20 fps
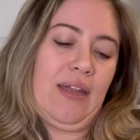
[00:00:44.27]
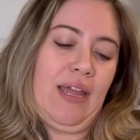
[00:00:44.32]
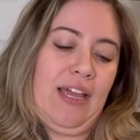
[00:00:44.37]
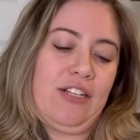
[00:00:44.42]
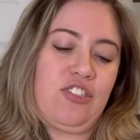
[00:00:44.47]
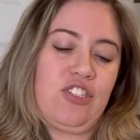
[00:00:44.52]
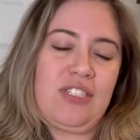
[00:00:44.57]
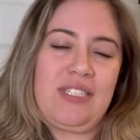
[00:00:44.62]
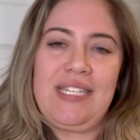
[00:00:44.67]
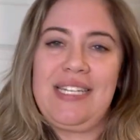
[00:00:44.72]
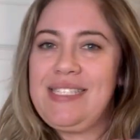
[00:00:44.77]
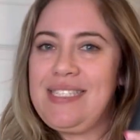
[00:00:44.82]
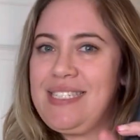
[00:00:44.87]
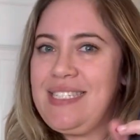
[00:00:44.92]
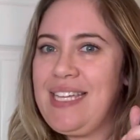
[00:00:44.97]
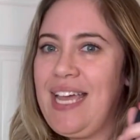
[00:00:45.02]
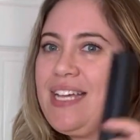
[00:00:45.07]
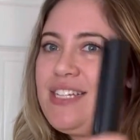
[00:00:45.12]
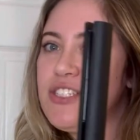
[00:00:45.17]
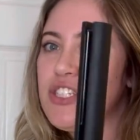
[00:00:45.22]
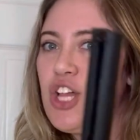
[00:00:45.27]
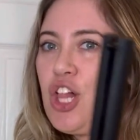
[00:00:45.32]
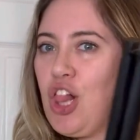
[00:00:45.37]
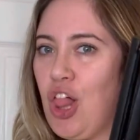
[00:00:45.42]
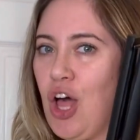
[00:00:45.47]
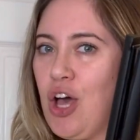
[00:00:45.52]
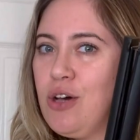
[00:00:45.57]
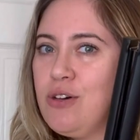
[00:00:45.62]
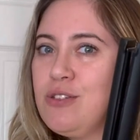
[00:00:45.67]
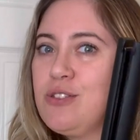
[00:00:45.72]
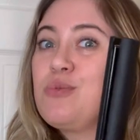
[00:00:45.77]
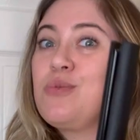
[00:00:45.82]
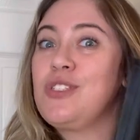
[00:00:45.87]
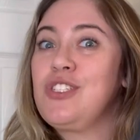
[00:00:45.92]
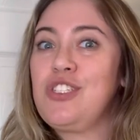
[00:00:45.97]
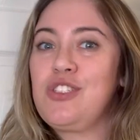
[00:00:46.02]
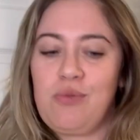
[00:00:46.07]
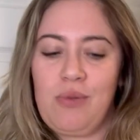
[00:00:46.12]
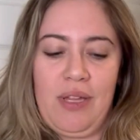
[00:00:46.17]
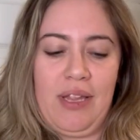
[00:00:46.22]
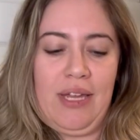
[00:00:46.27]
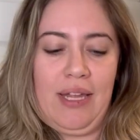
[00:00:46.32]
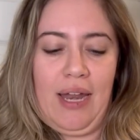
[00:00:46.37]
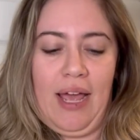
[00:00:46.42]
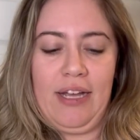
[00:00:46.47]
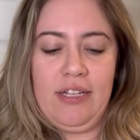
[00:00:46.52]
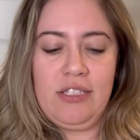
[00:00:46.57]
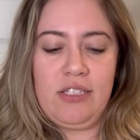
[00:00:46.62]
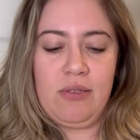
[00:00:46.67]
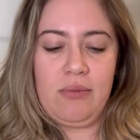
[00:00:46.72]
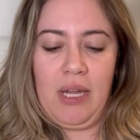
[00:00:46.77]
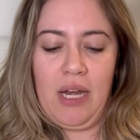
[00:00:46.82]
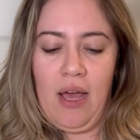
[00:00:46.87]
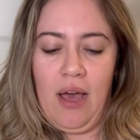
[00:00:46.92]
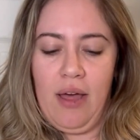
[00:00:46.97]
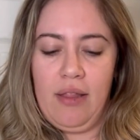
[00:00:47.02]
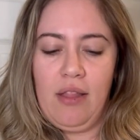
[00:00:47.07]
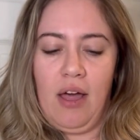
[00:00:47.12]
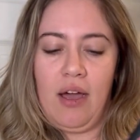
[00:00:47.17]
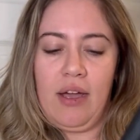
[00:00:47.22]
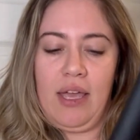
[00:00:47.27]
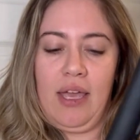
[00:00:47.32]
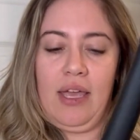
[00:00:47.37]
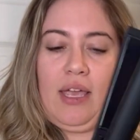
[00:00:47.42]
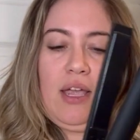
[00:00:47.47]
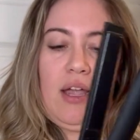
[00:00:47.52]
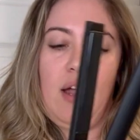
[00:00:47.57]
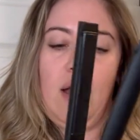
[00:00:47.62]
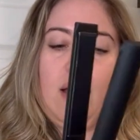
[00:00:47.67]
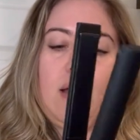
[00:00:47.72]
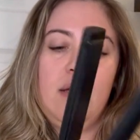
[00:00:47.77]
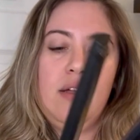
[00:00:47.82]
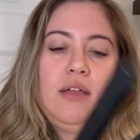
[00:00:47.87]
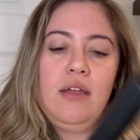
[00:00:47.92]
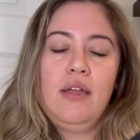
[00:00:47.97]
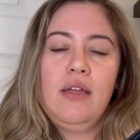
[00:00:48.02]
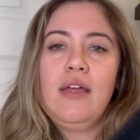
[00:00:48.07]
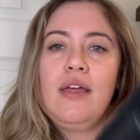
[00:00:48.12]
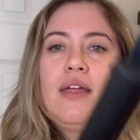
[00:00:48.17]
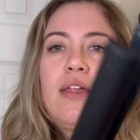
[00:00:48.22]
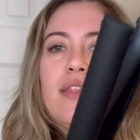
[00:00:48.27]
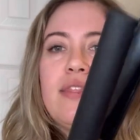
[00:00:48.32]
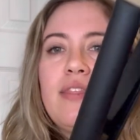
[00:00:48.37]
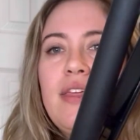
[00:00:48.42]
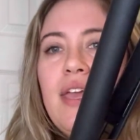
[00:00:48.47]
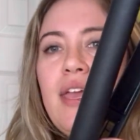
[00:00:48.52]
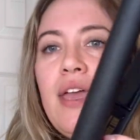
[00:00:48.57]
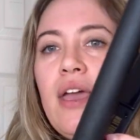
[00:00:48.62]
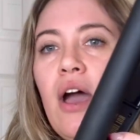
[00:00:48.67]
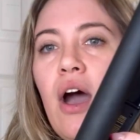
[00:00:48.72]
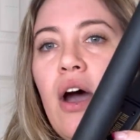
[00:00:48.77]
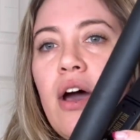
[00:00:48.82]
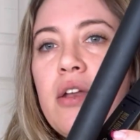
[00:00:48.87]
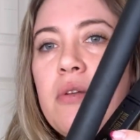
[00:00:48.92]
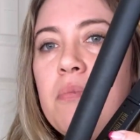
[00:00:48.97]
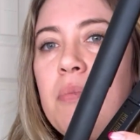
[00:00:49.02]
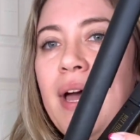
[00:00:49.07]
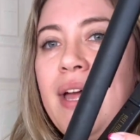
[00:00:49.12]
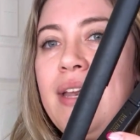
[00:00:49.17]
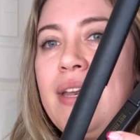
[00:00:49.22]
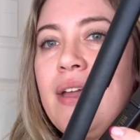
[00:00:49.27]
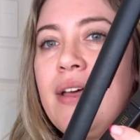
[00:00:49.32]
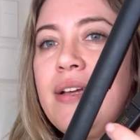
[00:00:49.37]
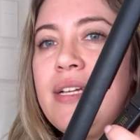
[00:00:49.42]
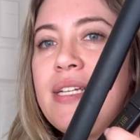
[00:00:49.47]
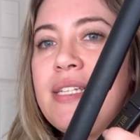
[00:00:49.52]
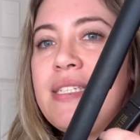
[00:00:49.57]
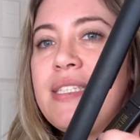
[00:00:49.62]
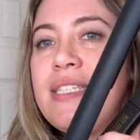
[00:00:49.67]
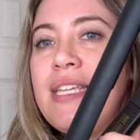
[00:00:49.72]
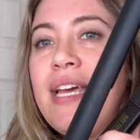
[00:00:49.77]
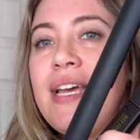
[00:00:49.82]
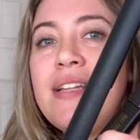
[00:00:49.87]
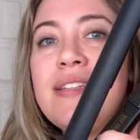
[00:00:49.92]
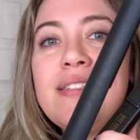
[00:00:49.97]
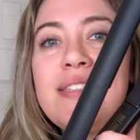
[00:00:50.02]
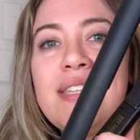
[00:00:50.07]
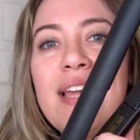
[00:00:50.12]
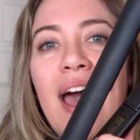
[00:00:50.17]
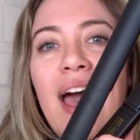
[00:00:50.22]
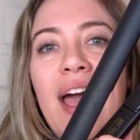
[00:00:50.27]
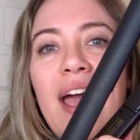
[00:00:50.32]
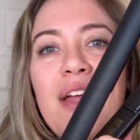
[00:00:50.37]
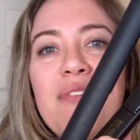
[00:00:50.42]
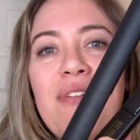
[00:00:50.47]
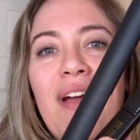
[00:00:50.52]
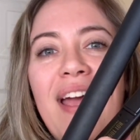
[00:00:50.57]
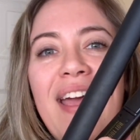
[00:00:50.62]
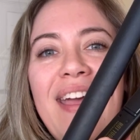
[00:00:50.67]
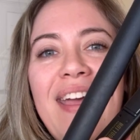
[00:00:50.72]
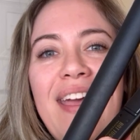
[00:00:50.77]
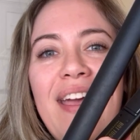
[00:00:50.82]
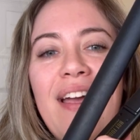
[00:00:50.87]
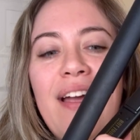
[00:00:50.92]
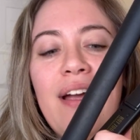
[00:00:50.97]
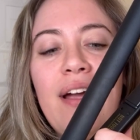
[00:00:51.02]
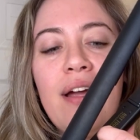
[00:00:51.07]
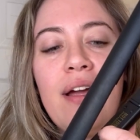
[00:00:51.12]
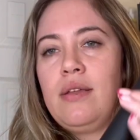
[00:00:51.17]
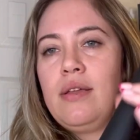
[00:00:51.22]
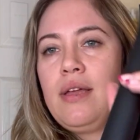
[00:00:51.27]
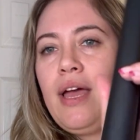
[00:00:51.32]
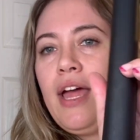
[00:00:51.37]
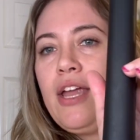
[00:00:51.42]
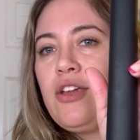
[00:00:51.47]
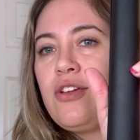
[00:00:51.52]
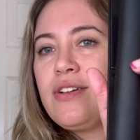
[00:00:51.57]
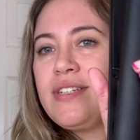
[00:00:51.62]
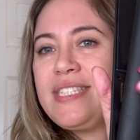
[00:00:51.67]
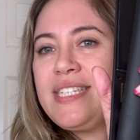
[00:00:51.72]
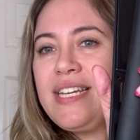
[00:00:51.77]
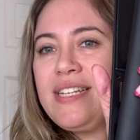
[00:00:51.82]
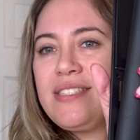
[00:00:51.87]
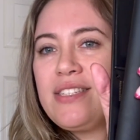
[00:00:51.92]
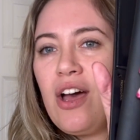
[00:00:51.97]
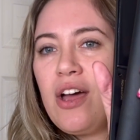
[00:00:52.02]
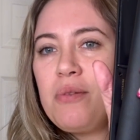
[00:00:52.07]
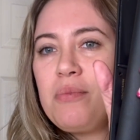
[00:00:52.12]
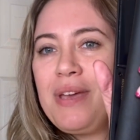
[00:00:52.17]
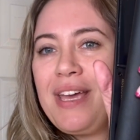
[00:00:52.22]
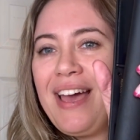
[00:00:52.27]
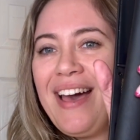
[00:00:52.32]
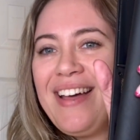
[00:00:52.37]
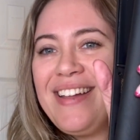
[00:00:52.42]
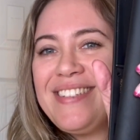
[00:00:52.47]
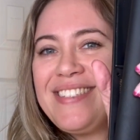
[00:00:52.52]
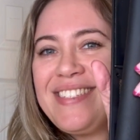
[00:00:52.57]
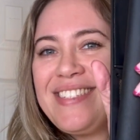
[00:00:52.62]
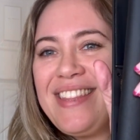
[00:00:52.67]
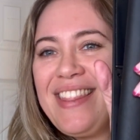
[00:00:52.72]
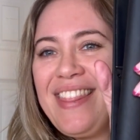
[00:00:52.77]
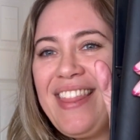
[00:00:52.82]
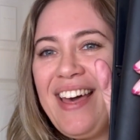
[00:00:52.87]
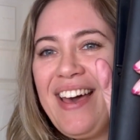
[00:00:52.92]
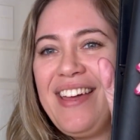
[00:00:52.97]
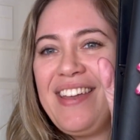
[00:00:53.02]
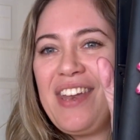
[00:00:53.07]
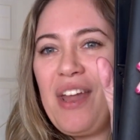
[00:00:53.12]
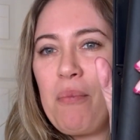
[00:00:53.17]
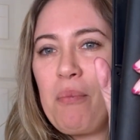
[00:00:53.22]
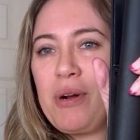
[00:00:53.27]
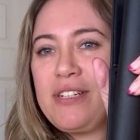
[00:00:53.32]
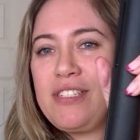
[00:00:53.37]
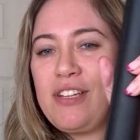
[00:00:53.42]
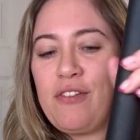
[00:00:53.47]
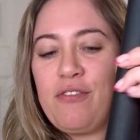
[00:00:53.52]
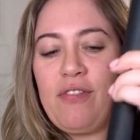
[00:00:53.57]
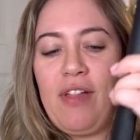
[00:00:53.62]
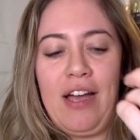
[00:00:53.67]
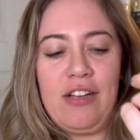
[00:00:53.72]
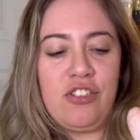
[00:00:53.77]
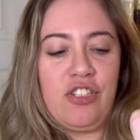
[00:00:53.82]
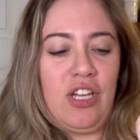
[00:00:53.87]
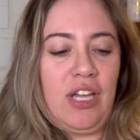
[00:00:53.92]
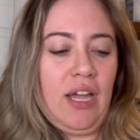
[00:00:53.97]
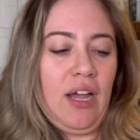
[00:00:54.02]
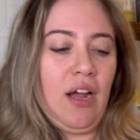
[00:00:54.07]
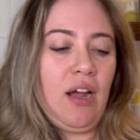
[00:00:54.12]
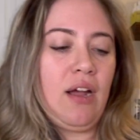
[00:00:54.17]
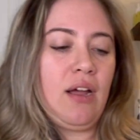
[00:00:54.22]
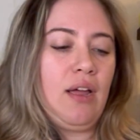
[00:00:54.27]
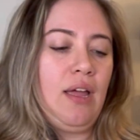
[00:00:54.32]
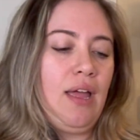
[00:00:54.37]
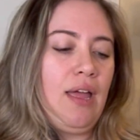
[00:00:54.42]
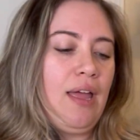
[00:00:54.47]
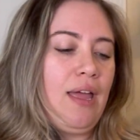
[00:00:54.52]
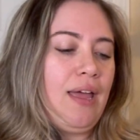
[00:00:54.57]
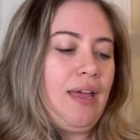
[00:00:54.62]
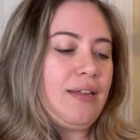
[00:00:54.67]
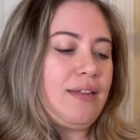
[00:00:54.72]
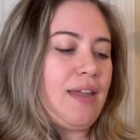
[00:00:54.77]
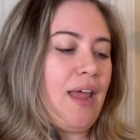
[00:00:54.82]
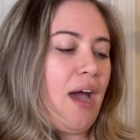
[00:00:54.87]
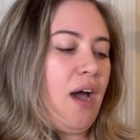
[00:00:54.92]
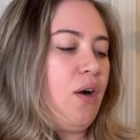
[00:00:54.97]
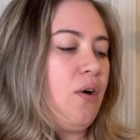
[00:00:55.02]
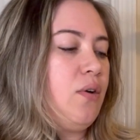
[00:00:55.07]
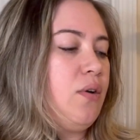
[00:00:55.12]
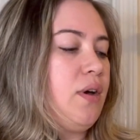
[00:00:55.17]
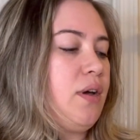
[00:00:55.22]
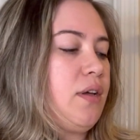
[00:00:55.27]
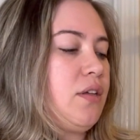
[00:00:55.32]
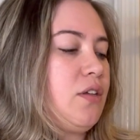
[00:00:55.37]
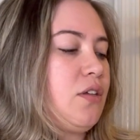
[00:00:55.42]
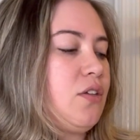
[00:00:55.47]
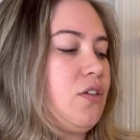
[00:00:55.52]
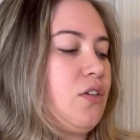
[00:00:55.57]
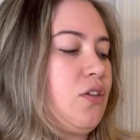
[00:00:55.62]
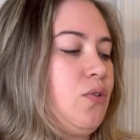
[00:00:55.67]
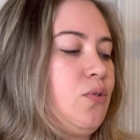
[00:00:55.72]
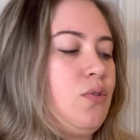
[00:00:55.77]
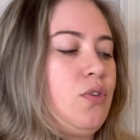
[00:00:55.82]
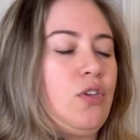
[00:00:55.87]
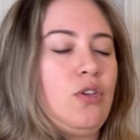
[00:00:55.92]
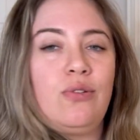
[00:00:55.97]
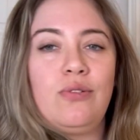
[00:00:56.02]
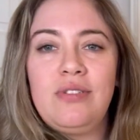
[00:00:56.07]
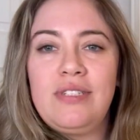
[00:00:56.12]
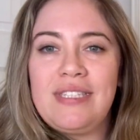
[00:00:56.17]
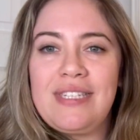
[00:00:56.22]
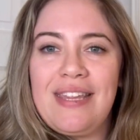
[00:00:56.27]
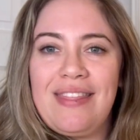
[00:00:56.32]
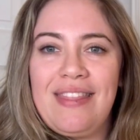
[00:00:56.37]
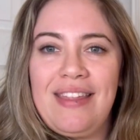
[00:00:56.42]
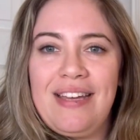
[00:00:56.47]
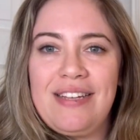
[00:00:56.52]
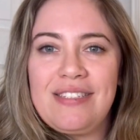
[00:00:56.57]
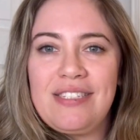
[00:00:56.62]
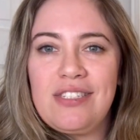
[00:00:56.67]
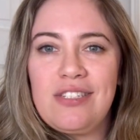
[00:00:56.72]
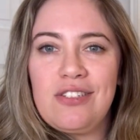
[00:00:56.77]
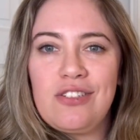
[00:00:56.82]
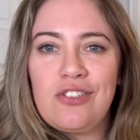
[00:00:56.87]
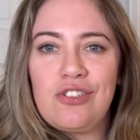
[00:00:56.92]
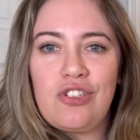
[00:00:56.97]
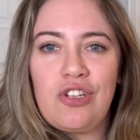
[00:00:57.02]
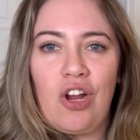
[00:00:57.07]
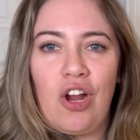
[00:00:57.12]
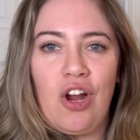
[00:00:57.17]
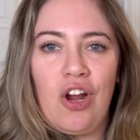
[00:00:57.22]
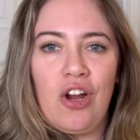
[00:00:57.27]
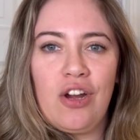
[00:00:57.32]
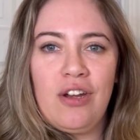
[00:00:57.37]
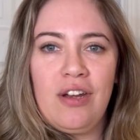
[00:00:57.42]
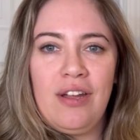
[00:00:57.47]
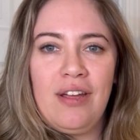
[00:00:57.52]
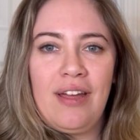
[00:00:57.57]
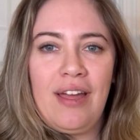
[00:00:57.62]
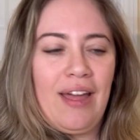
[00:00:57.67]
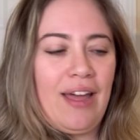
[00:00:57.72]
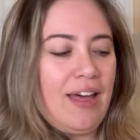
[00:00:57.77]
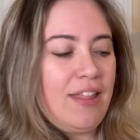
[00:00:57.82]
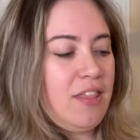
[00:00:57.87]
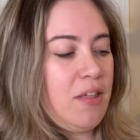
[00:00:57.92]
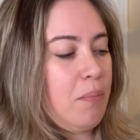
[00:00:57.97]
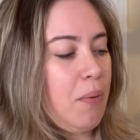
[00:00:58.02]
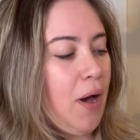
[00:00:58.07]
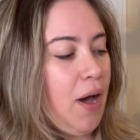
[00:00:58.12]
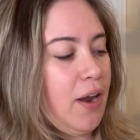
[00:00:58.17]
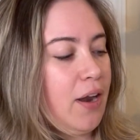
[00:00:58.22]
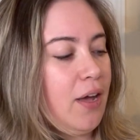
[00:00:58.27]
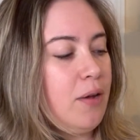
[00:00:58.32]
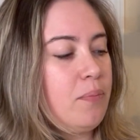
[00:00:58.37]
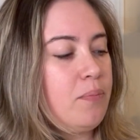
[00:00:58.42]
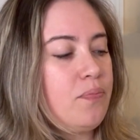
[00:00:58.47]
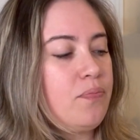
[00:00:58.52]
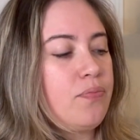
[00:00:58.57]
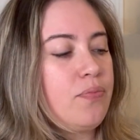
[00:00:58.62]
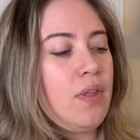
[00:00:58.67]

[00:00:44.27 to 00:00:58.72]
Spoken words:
it stays closed, which is really nice. So I'm gonna unlock it here. The on button is the inside right here, and you can see it's on because the numbers are flashing here. Now, you use this turn at the bottom